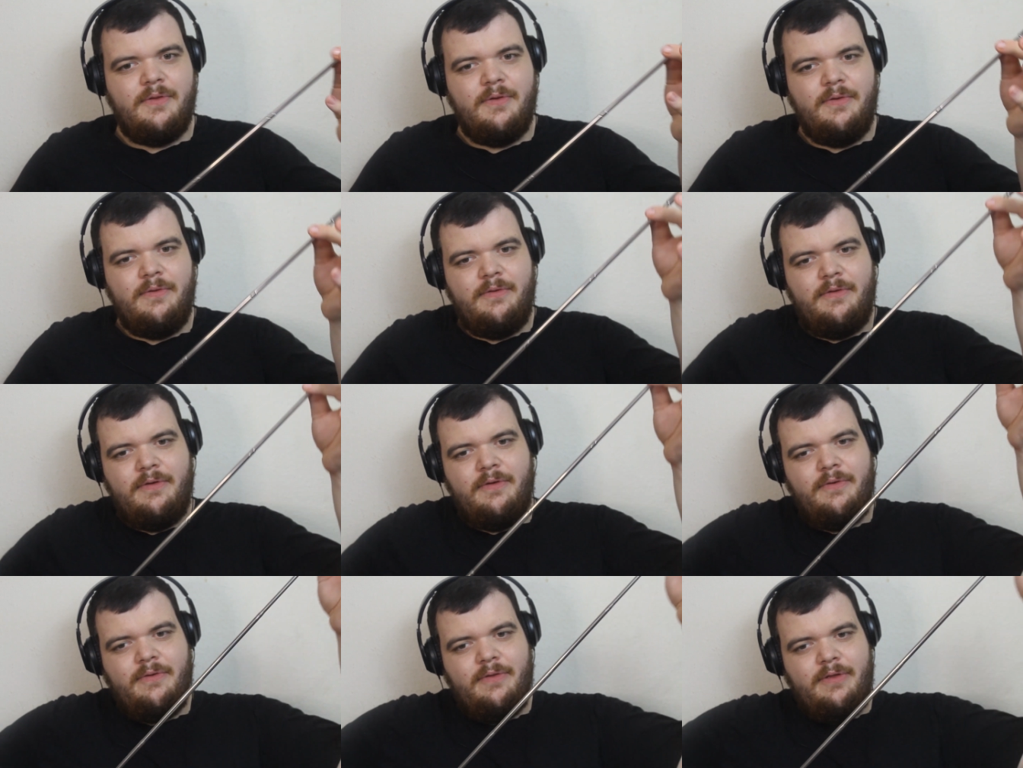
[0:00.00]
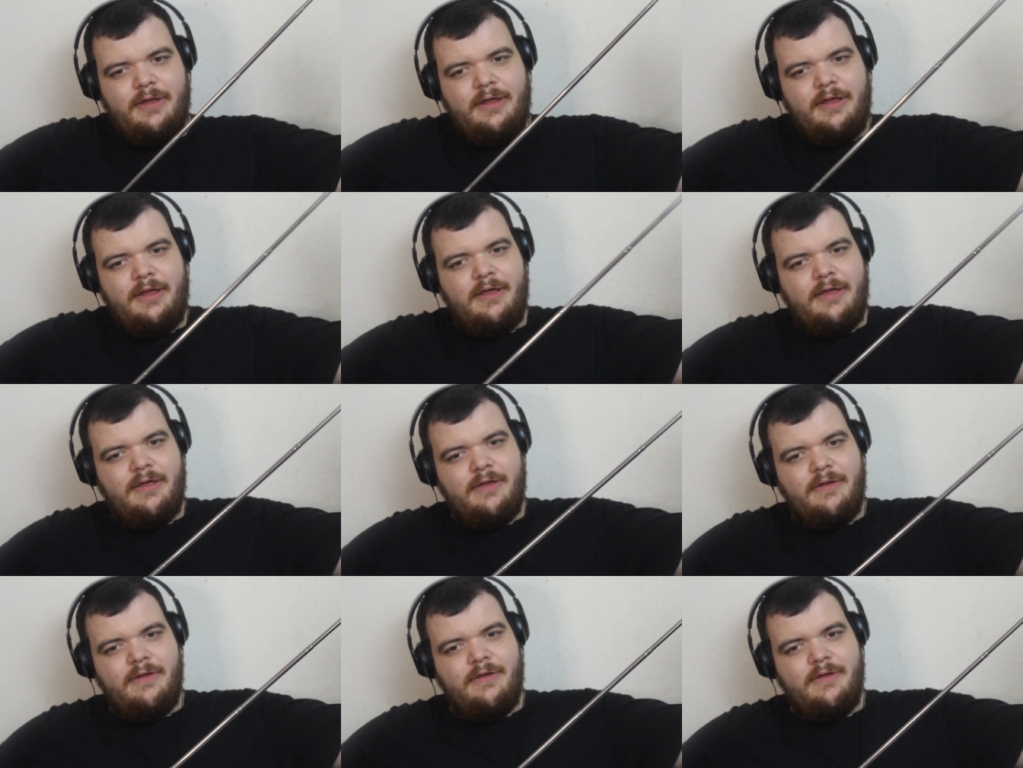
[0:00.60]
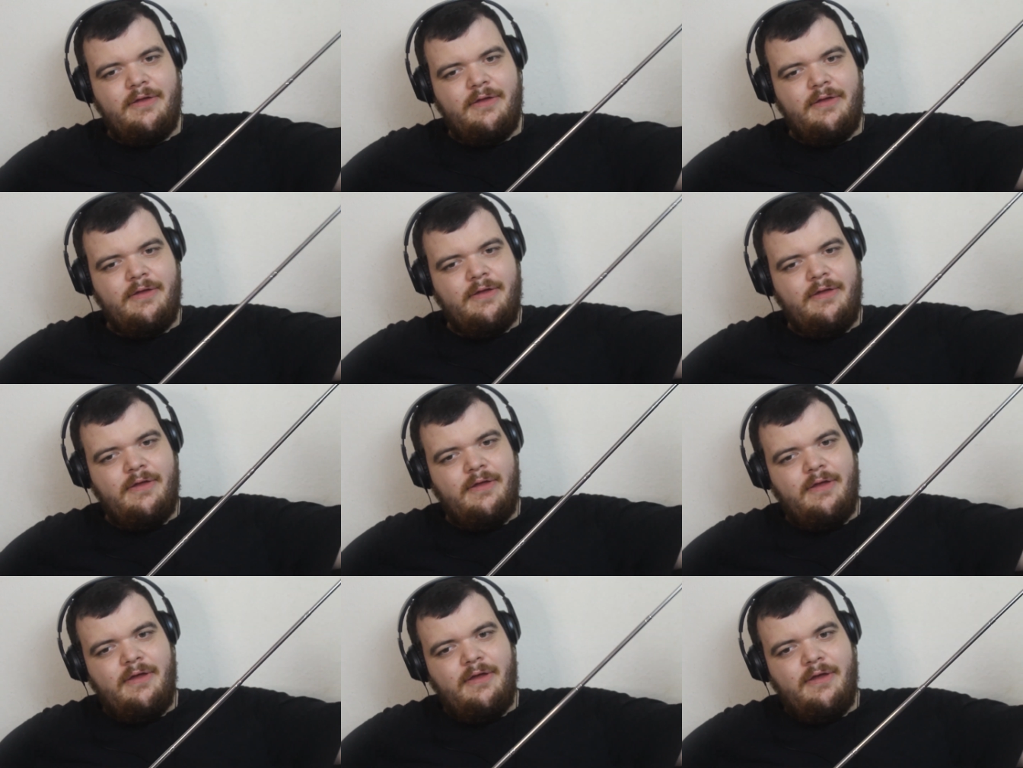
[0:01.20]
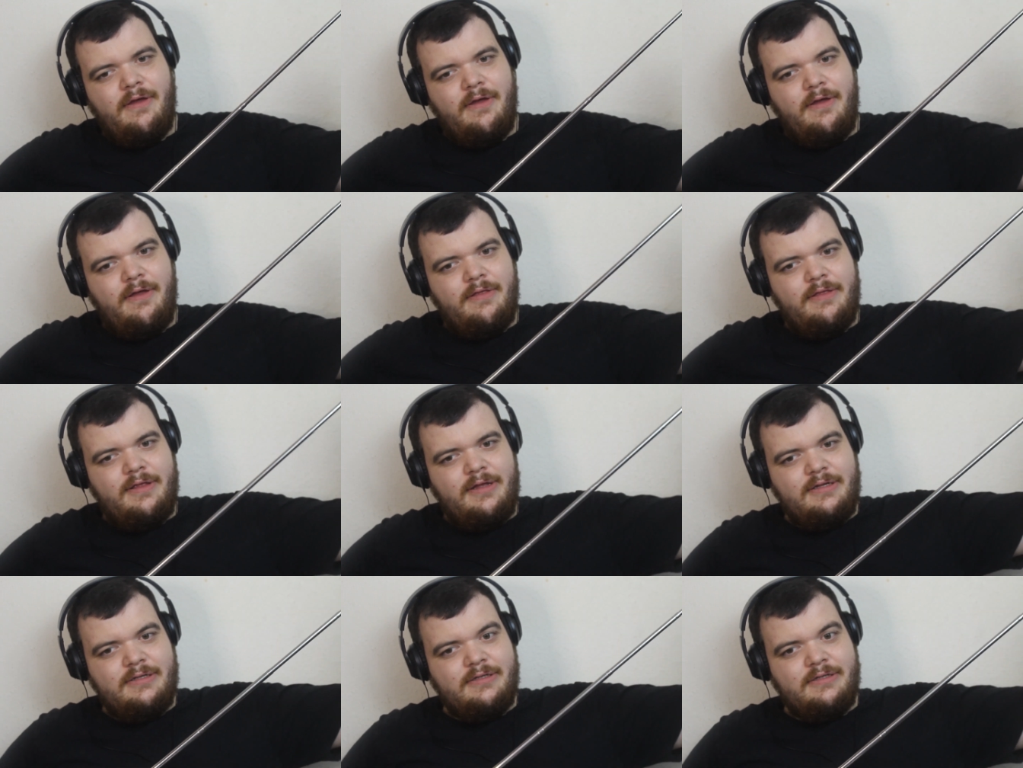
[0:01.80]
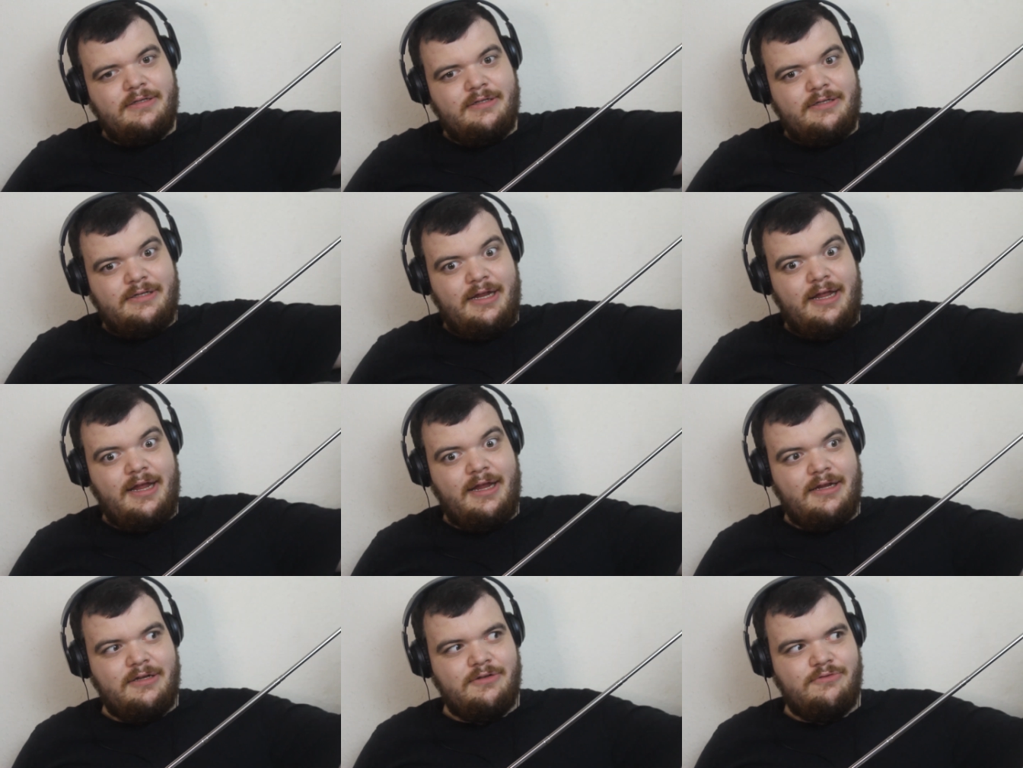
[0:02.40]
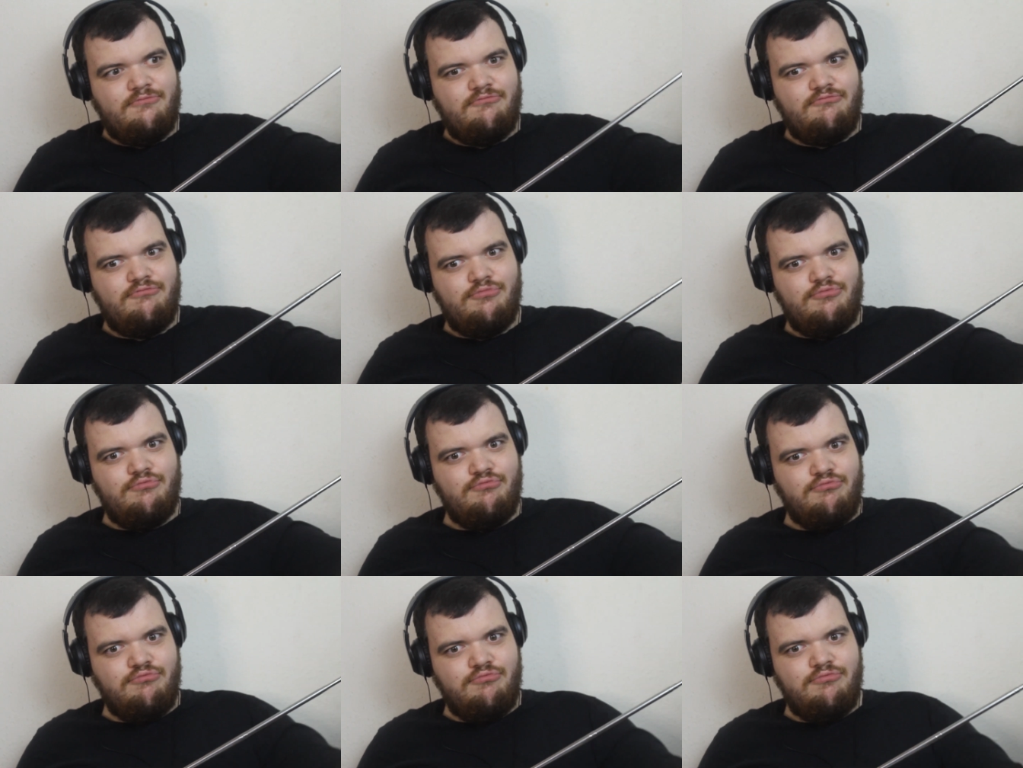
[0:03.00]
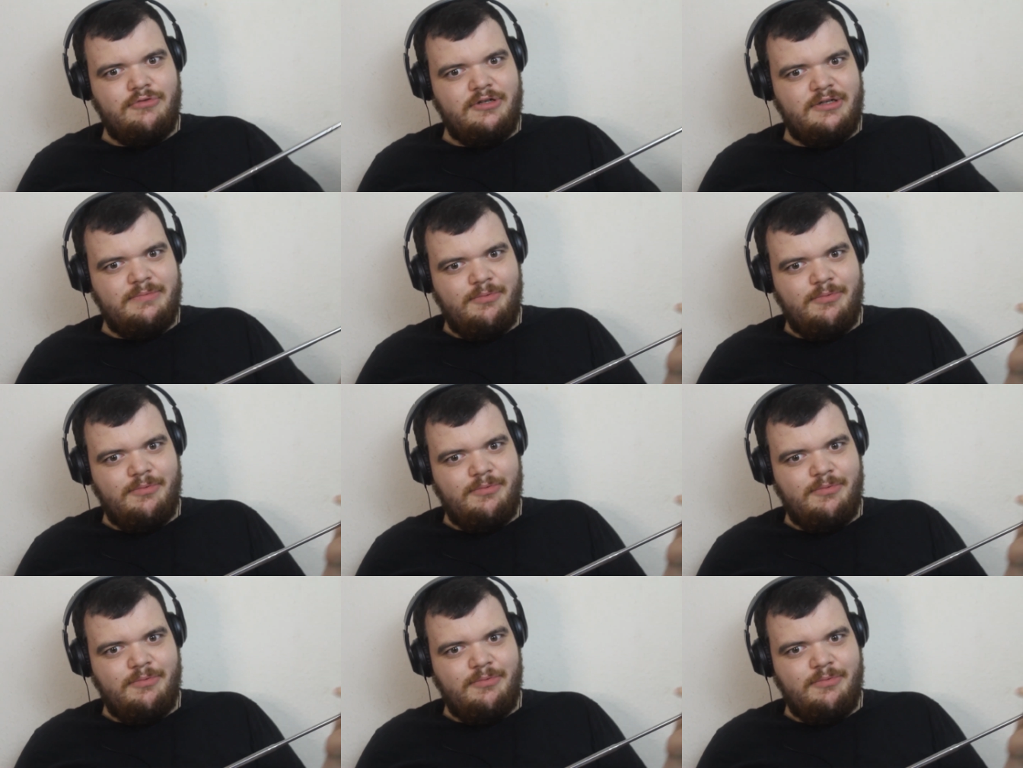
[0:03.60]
don't know, like this stick is this